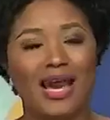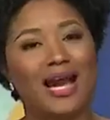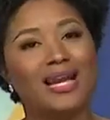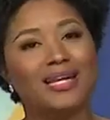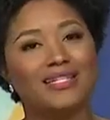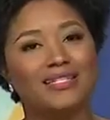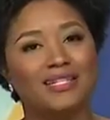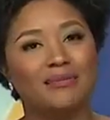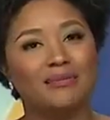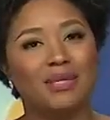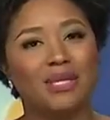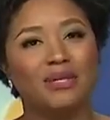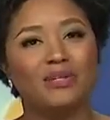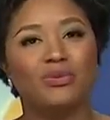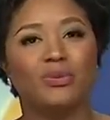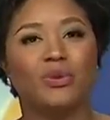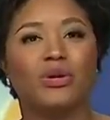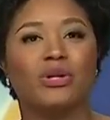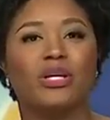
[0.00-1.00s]
ICME
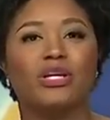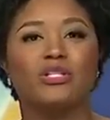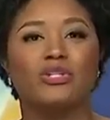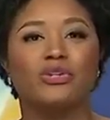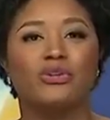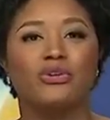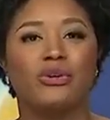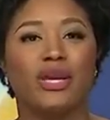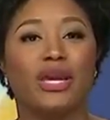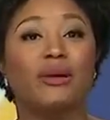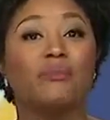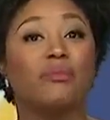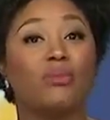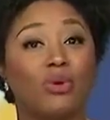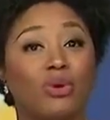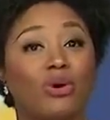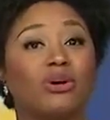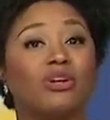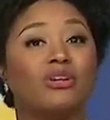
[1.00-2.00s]
is working to create
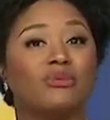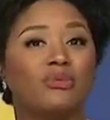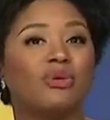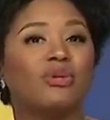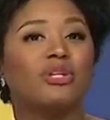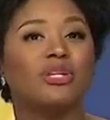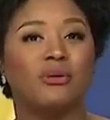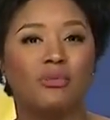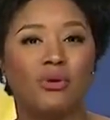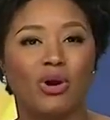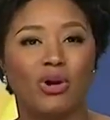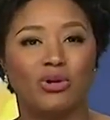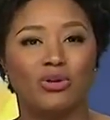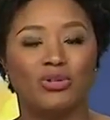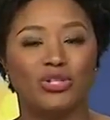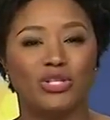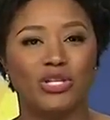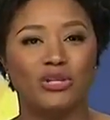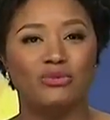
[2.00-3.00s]
more community
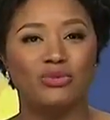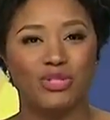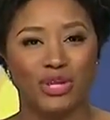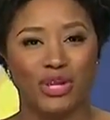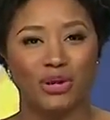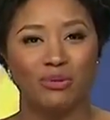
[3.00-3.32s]
partnerships to